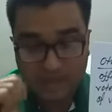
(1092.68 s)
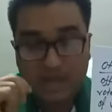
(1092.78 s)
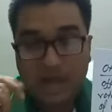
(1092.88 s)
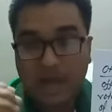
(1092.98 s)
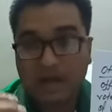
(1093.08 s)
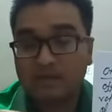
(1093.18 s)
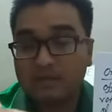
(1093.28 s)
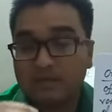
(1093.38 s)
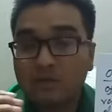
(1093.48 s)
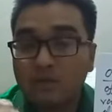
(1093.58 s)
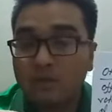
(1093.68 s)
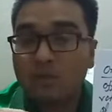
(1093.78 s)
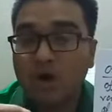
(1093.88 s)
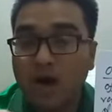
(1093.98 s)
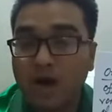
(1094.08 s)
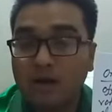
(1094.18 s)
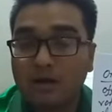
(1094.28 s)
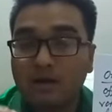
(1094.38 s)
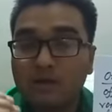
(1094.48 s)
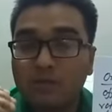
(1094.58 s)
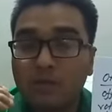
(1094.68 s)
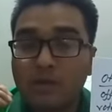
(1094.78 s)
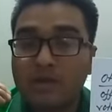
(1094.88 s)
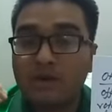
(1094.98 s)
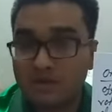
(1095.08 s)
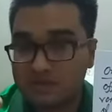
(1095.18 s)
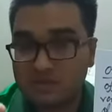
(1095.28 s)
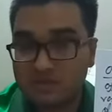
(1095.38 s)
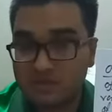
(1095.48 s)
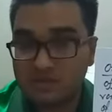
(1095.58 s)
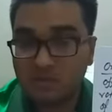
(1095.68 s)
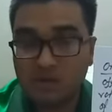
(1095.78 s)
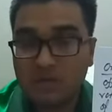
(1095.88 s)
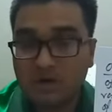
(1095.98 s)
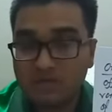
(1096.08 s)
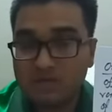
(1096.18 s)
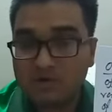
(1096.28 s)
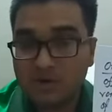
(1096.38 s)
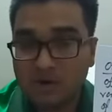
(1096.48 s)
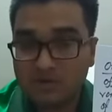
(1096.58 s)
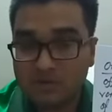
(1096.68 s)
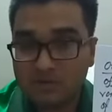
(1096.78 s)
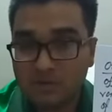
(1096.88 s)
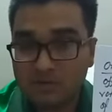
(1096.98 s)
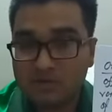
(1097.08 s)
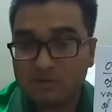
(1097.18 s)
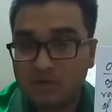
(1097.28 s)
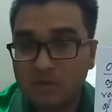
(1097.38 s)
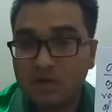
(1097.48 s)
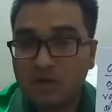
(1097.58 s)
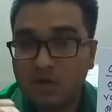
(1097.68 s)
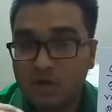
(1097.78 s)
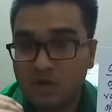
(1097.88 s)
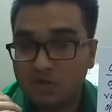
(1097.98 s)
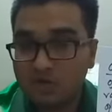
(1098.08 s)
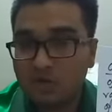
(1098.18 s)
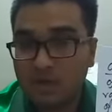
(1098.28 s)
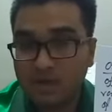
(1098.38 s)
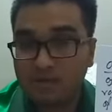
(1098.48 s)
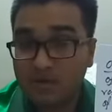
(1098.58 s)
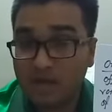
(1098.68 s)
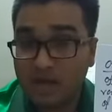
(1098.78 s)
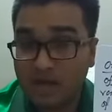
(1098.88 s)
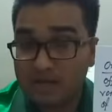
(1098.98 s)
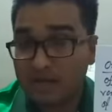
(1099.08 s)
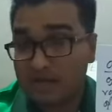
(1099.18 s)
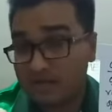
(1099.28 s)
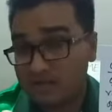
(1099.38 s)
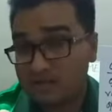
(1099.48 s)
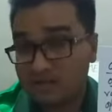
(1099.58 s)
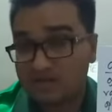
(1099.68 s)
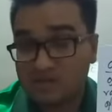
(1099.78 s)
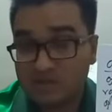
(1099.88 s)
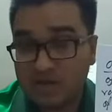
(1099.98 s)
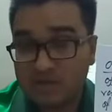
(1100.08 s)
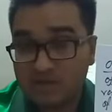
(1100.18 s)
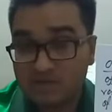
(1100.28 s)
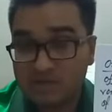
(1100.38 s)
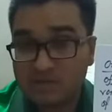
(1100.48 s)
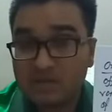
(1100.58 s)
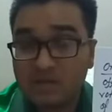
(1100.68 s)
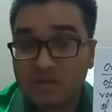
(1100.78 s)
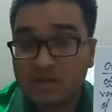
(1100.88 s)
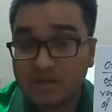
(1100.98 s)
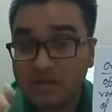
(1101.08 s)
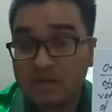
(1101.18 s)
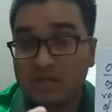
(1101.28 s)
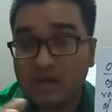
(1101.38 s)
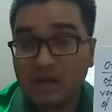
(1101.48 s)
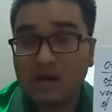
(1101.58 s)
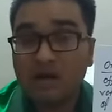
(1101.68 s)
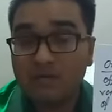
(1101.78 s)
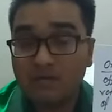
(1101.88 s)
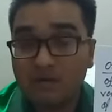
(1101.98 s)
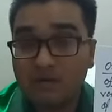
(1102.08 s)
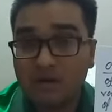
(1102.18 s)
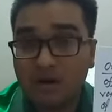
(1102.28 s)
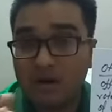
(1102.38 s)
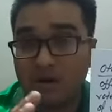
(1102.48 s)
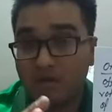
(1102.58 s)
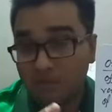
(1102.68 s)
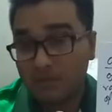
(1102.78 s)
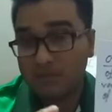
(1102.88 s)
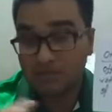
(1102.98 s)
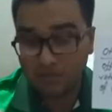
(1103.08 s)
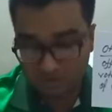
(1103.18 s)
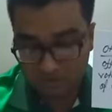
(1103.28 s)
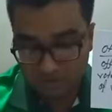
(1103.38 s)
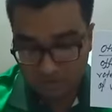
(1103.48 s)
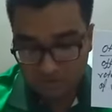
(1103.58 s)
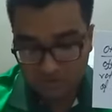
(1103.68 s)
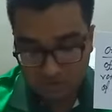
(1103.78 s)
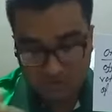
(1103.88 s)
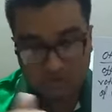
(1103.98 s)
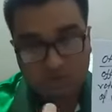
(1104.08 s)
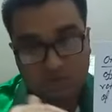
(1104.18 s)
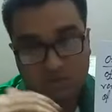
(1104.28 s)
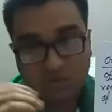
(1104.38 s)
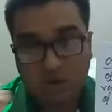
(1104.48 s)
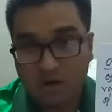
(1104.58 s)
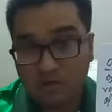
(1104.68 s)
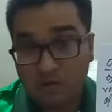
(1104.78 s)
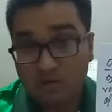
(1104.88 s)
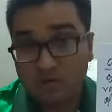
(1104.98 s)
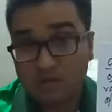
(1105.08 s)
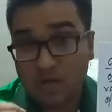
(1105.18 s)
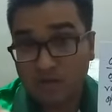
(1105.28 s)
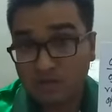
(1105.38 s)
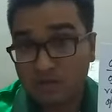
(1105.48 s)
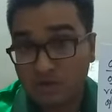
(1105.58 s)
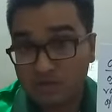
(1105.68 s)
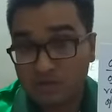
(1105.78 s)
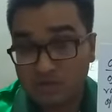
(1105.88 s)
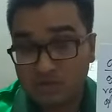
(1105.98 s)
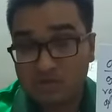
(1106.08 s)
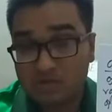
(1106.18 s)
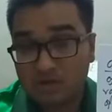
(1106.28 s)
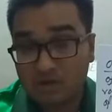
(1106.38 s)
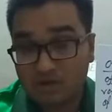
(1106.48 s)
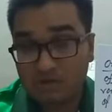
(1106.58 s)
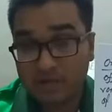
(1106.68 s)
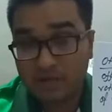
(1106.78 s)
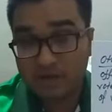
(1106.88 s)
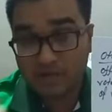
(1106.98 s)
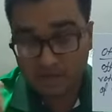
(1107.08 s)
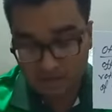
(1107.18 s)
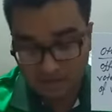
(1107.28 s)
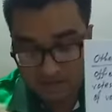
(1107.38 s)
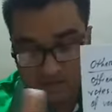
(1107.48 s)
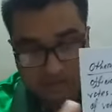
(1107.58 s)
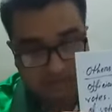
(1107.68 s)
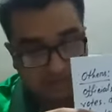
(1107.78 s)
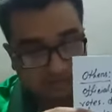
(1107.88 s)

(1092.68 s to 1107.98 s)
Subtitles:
and who are polling officers? Polling officers are responsible to help an assistant presiding officer in a polling booth. So this is all about the other officials regarding election.